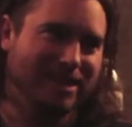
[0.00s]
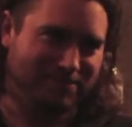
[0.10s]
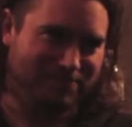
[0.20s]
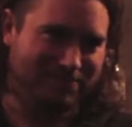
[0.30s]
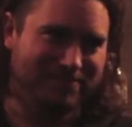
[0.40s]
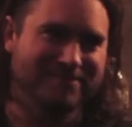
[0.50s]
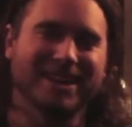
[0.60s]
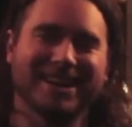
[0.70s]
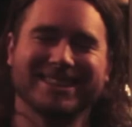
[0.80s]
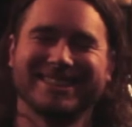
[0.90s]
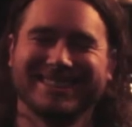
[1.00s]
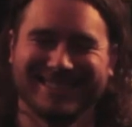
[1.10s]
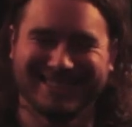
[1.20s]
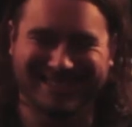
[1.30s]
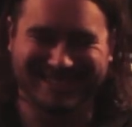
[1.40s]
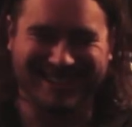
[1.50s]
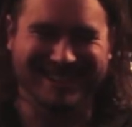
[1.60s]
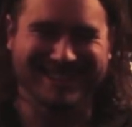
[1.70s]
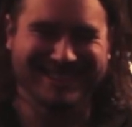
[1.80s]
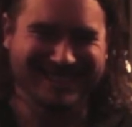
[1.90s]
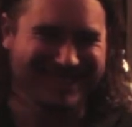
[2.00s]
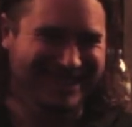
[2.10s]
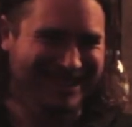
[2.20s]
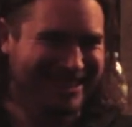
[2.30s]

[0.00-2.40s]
Like, yep. That's nice. The point, right? Nice. So.